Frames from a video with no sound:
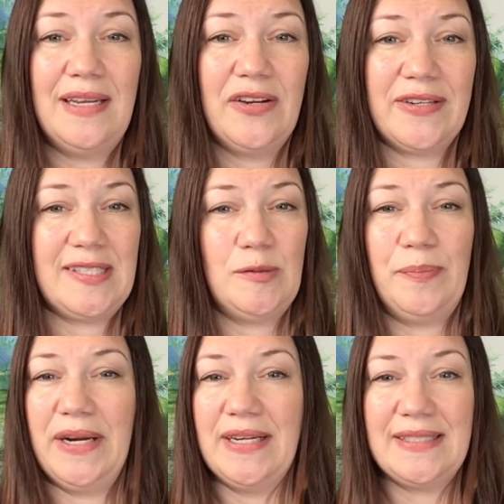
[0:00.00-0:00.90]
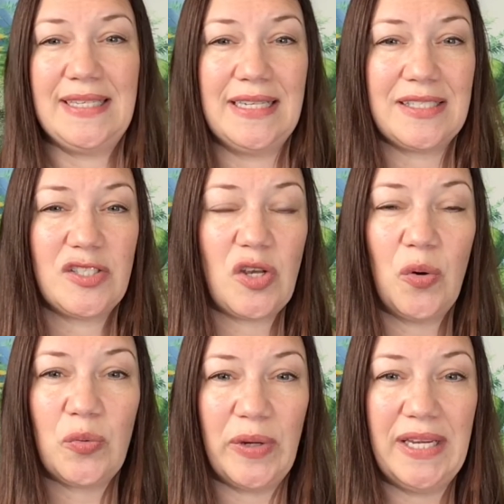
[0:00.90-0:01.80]
you're experiencing is so
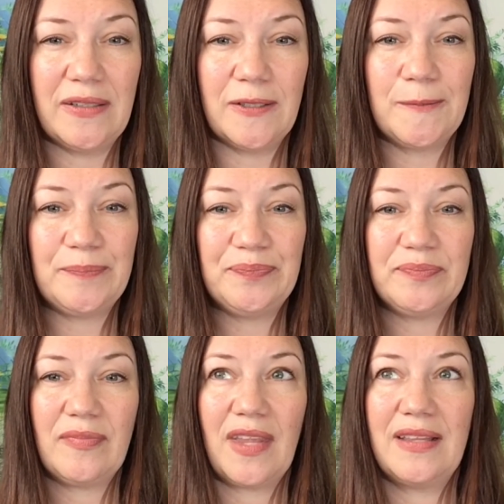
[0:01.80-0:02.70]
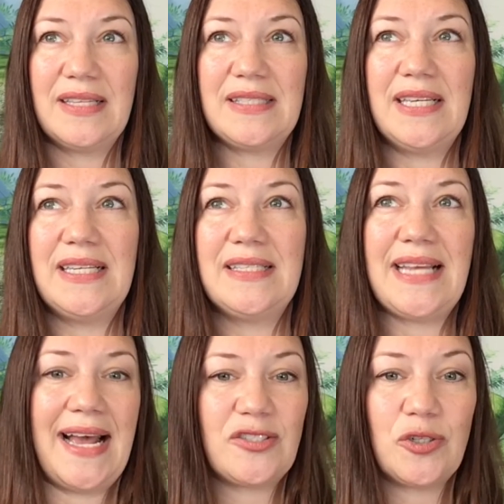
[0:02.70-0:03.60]
real. This is
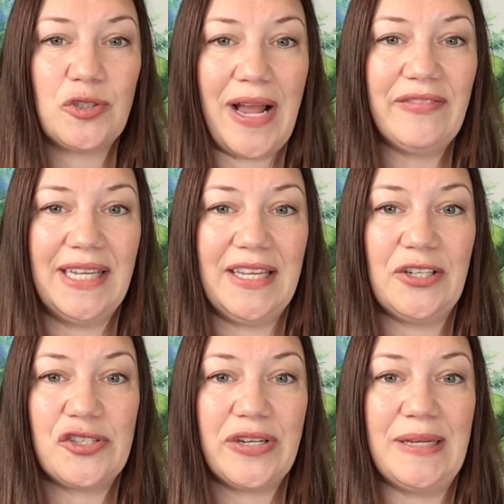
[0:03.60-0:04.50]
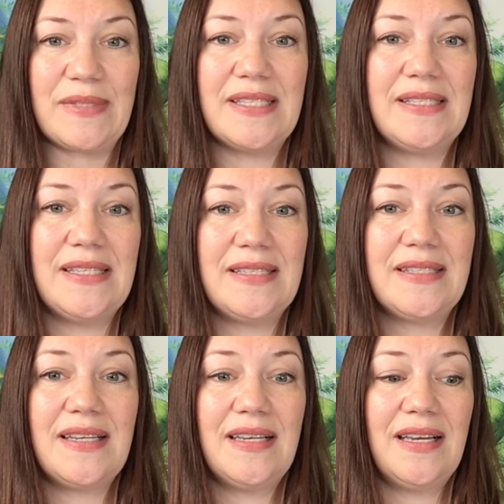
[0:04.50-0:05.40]
astral traveling in your dreams. This is
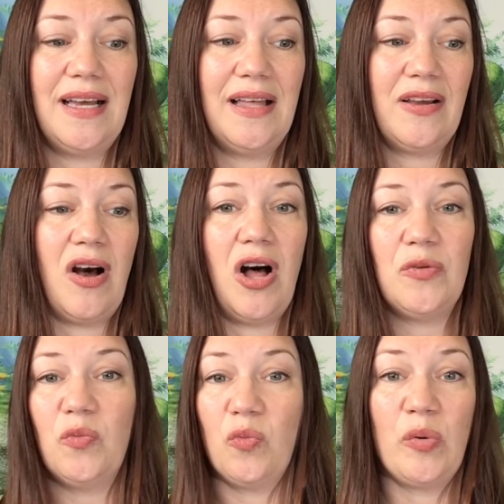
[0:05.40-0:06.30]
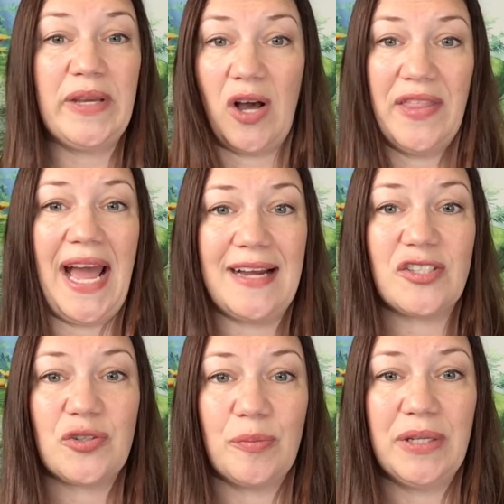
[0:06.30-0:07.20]
called what we call the
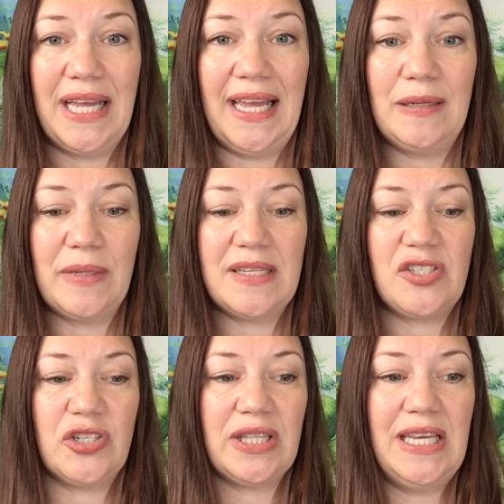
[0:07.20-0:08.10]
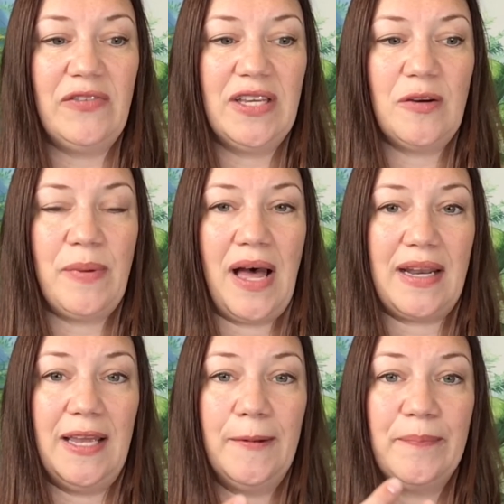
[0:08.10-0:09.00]
astral plane, because you're leaving your body,